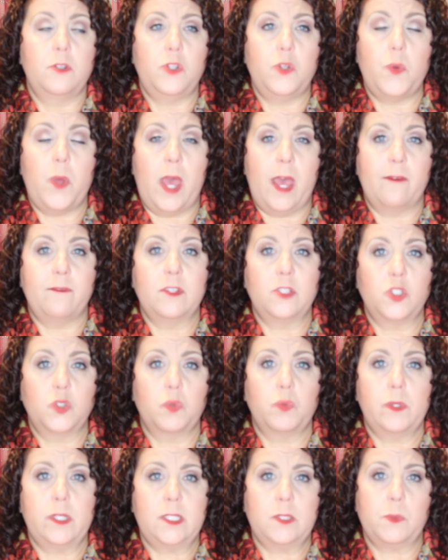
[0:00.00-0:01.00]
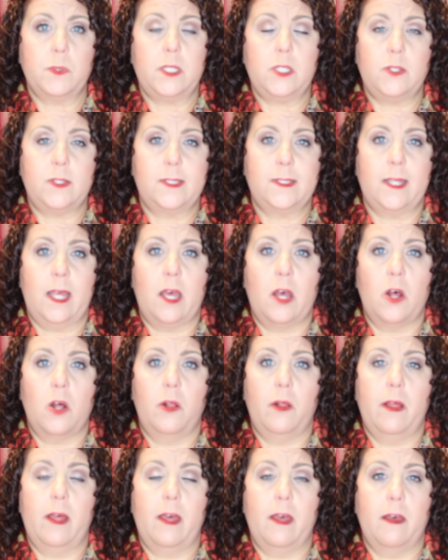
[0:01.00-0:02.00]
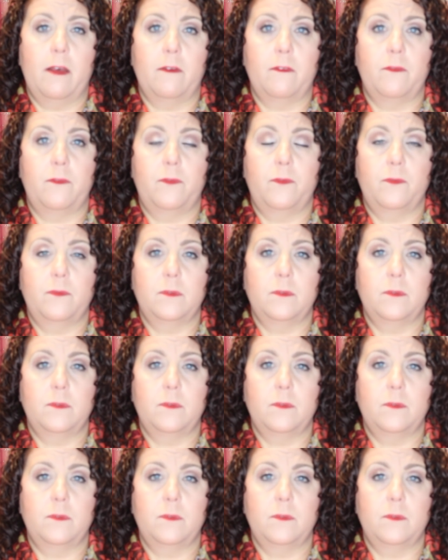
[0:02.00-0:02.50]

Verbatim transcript: you have the choice when you sell of